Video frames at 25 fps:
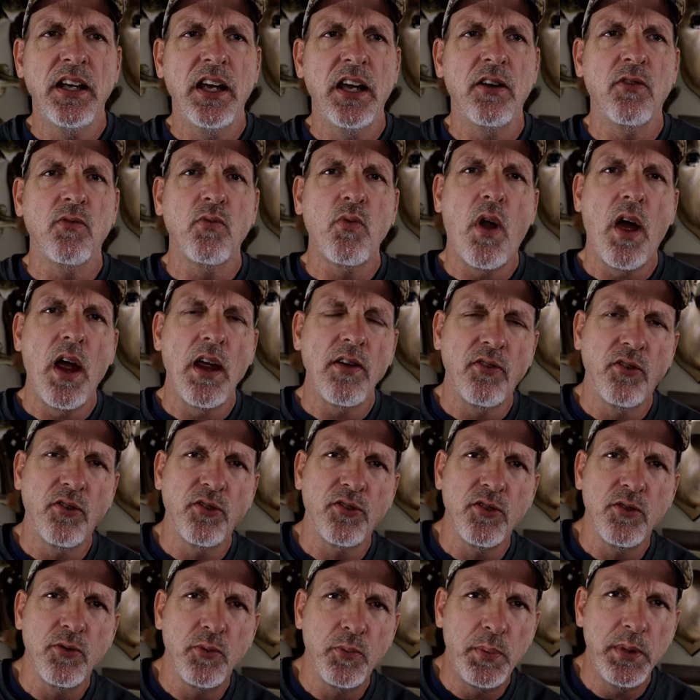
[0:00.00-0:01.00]
And
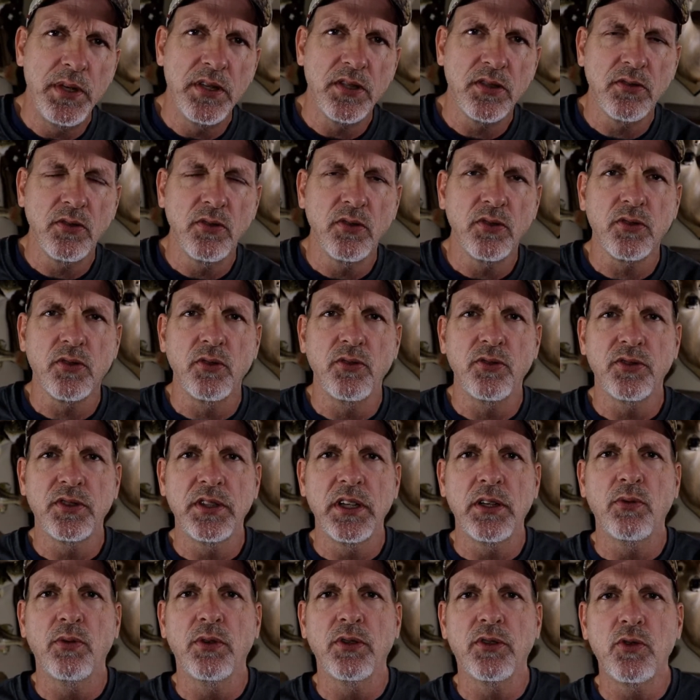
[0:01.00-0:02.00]
rifles and pistols, going to
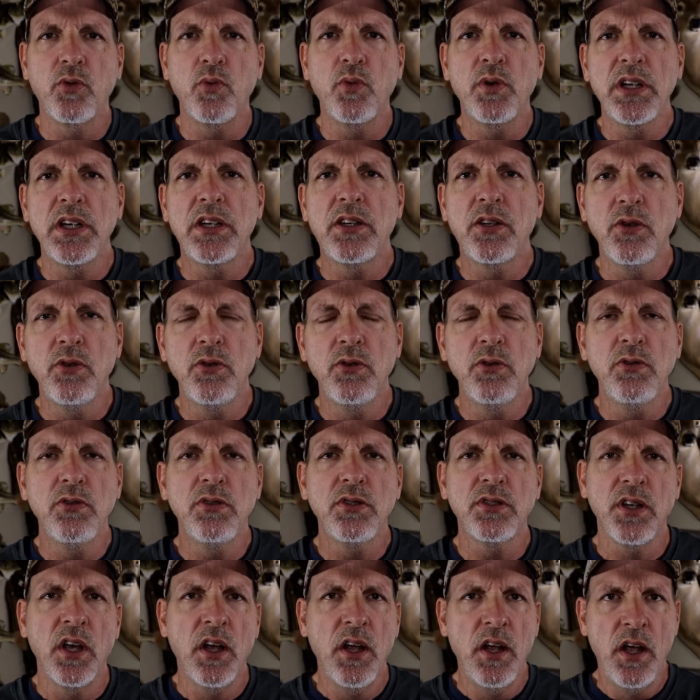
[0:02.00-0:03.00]
stick with
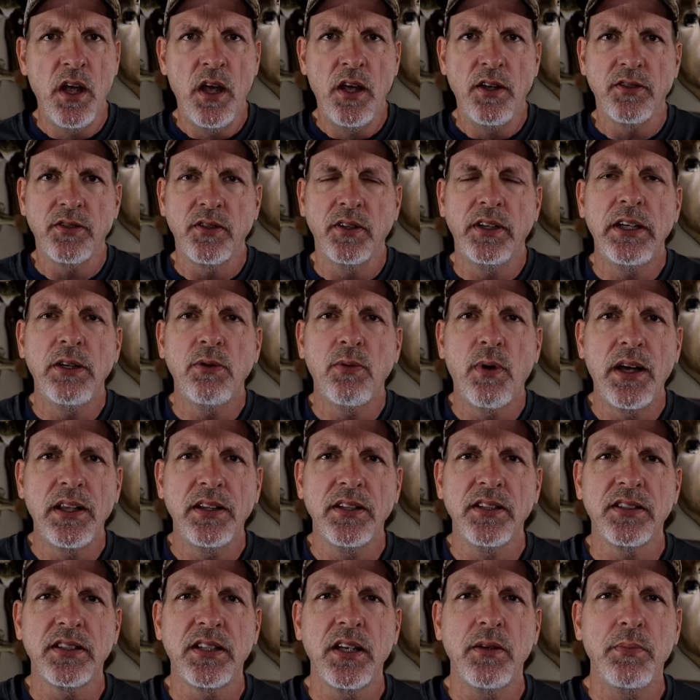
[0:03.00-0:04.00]
22s. So anyway,
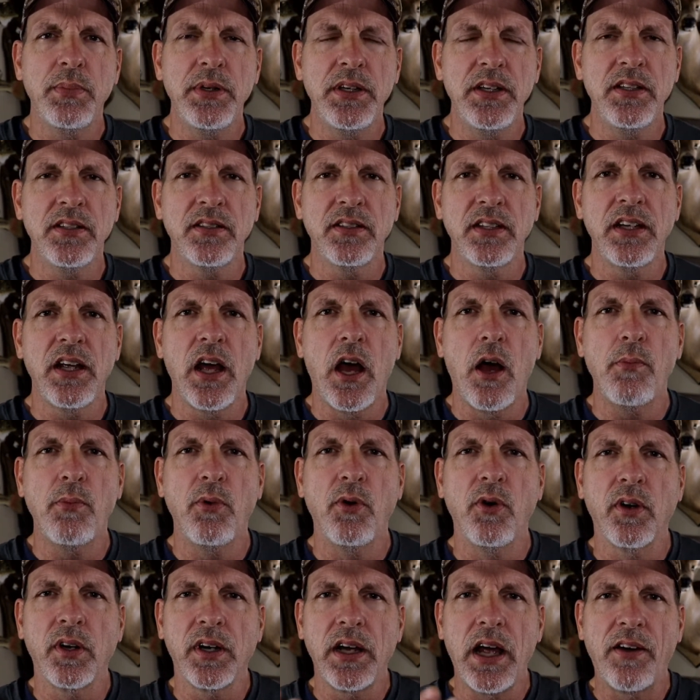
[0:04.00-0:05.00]
let's get busy.
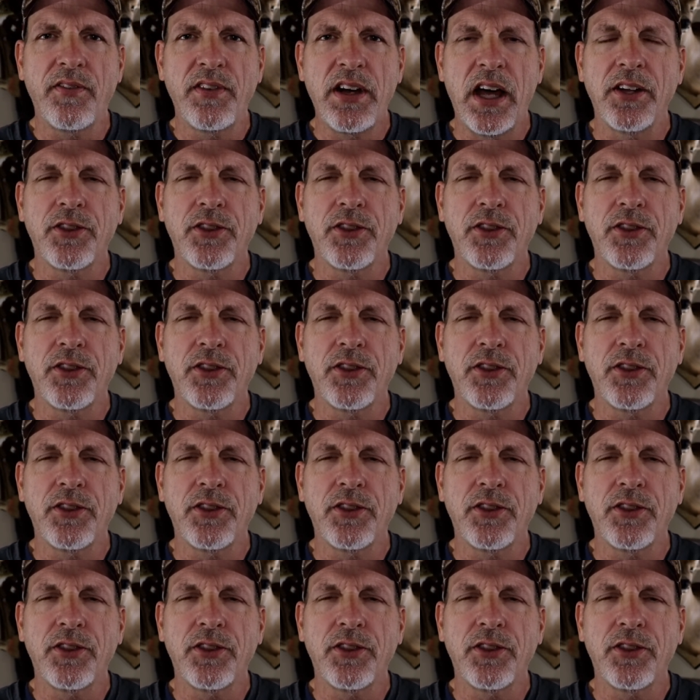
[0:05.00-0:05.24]
I've